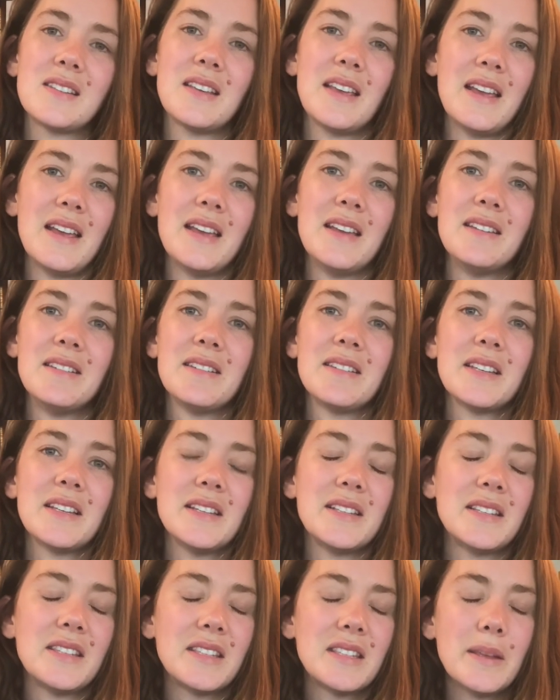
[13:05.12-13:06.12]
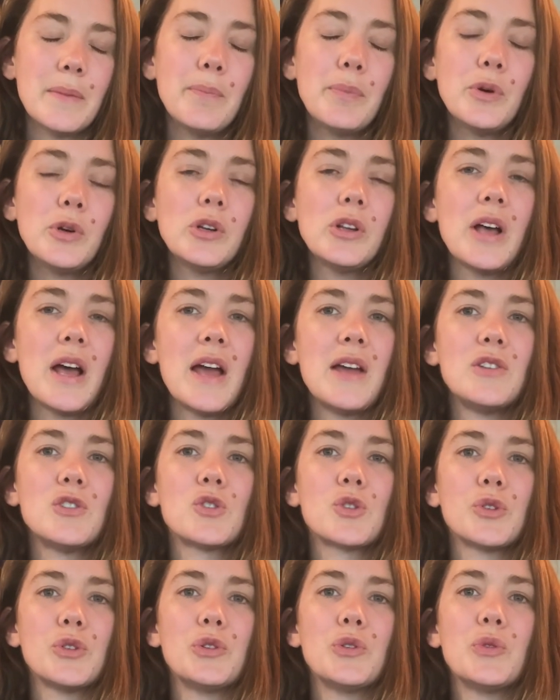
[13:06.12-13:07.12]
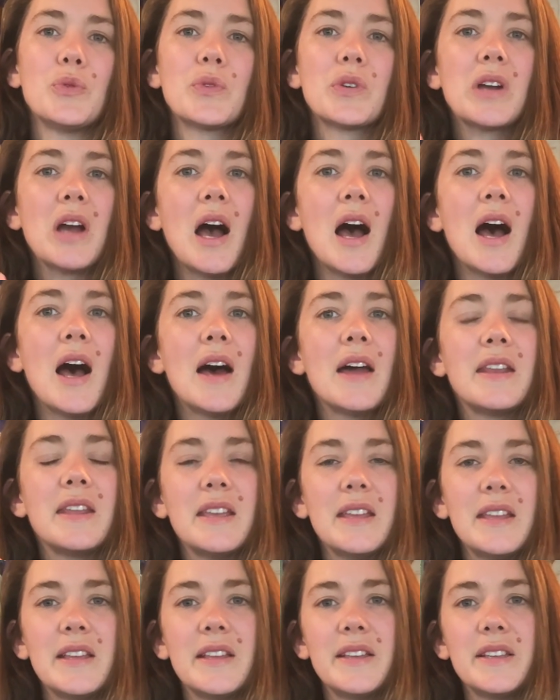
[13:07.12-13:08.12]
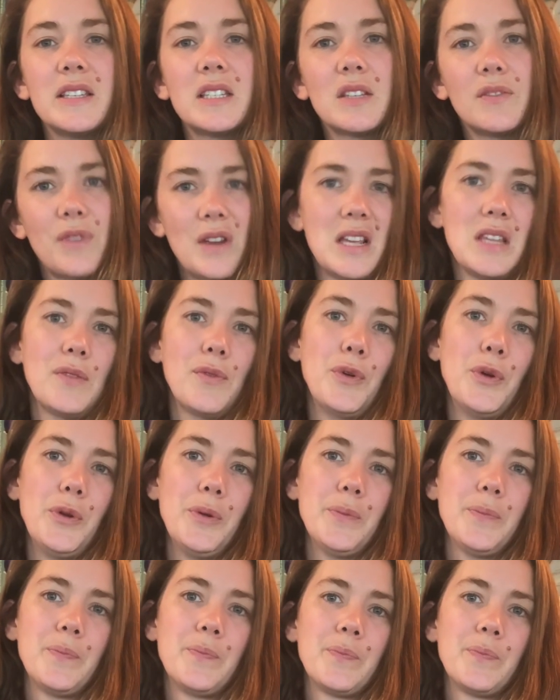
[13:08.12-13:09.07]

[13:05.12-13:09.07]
to end, is simple and true. God is faithful.